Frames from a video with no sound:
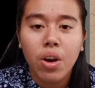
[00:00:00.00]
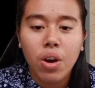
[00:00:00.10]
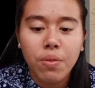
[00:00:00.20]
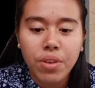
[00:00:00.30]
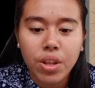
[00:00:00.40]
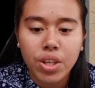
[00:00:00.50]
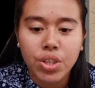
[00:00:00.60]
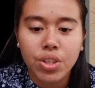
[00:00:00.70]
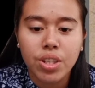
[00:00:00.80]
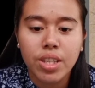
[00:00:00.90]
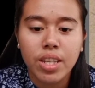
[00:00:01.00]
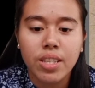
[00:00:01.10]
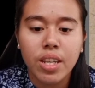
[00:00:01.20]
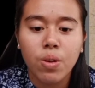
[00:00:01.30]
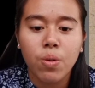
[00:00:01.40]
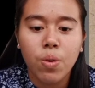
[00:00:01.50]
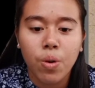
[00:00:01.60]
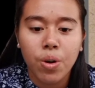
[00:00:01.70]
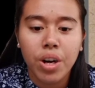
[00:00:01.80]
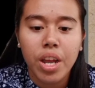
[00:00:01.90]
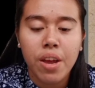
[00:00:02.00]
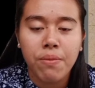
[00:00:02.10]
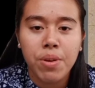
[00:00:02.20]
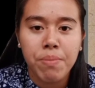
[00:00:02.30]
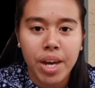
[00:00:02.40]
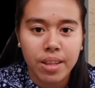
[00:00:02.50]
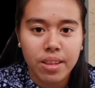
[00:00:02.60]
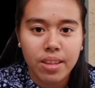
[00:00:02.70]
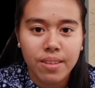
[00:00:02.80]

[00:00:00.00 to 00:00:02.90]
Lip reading: ovulation does not occur every month.